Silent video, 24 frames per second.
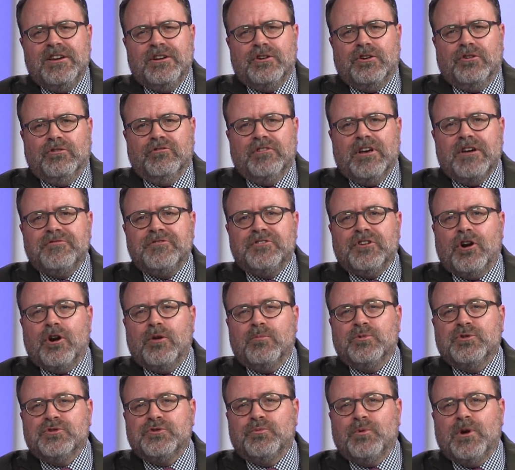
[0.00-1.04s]
Her left
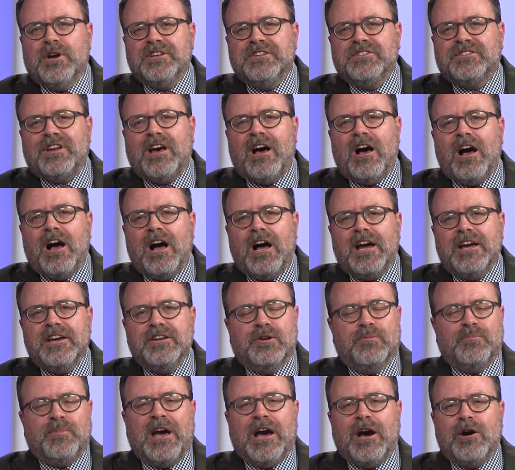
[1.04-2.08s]
arm was raised high in
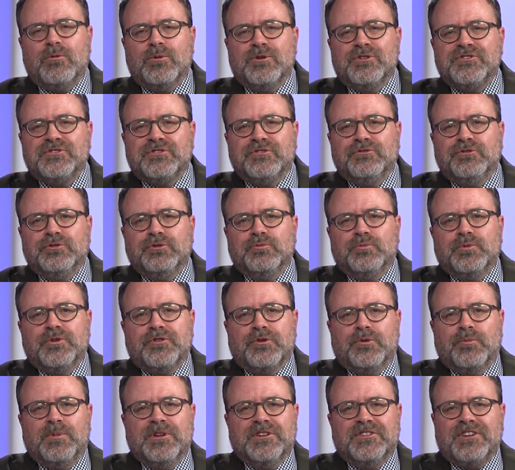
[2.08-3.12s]
a power salute with
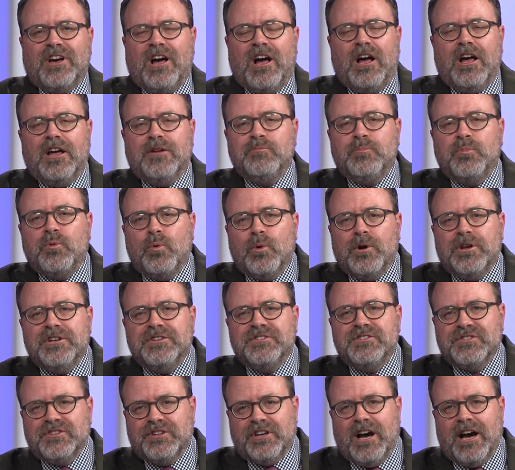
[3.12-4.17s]
her baton
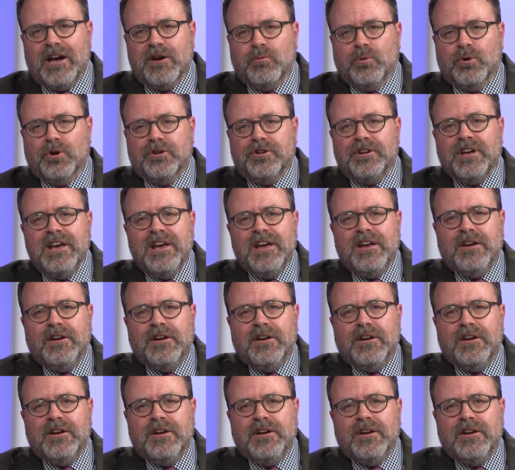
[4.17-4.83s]
pointed skyward.